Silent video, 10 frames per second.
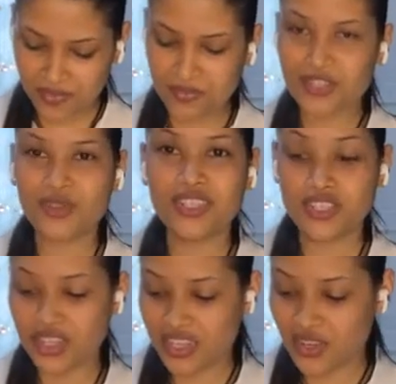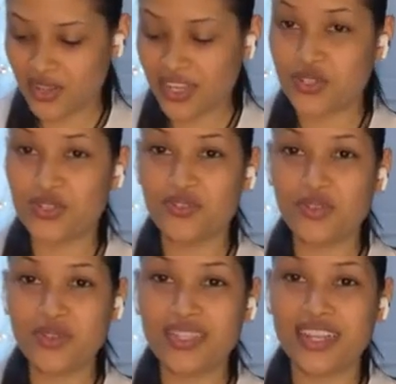Be sure to check out Xtra
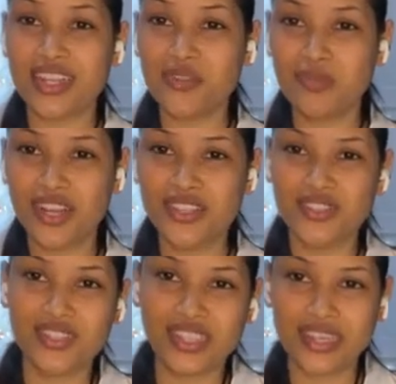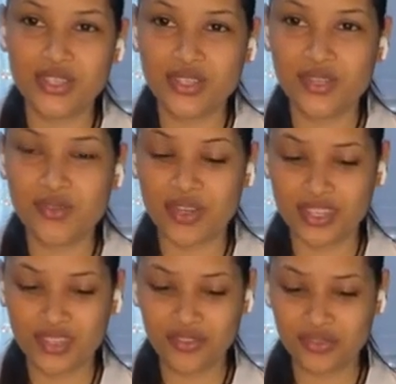Foods at any branch near to you,
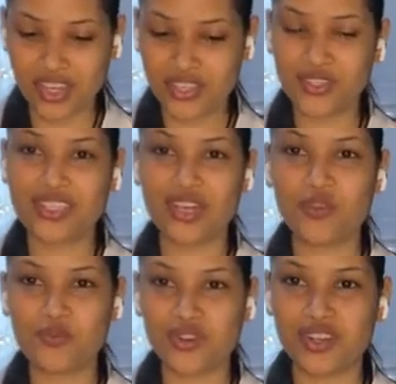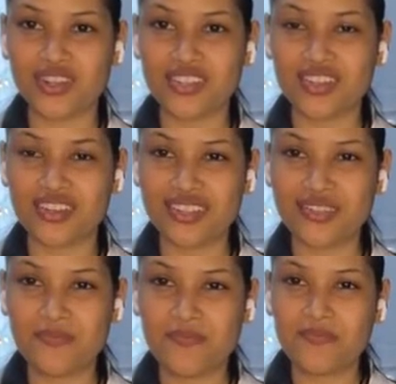and you'll find your taco products on
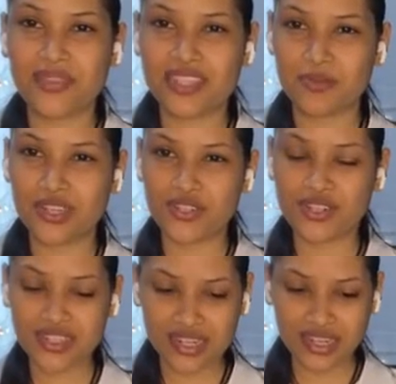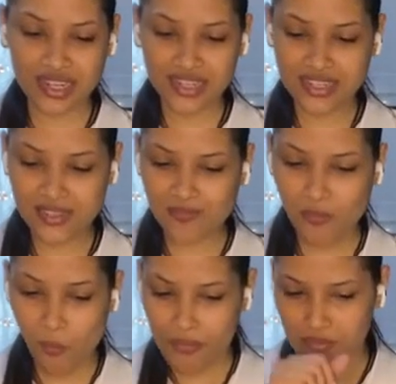special today, guys.
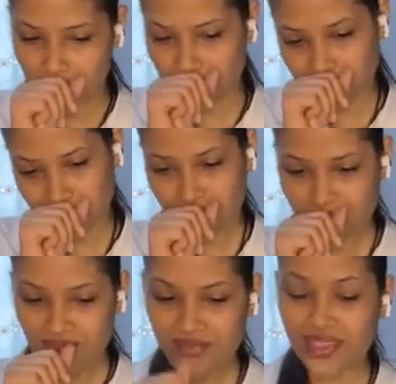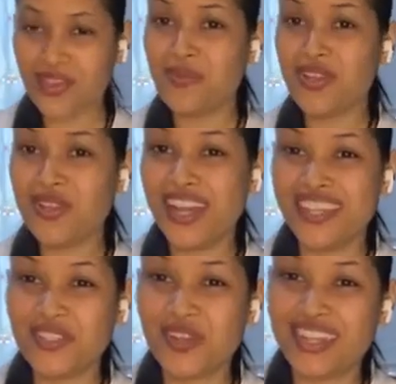And when you
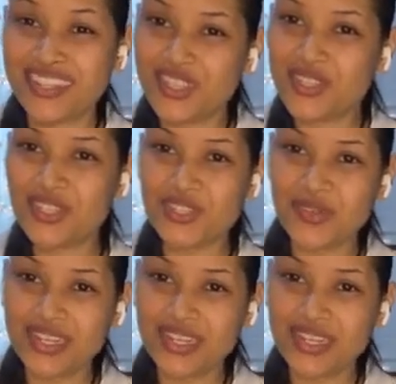guys try this delicious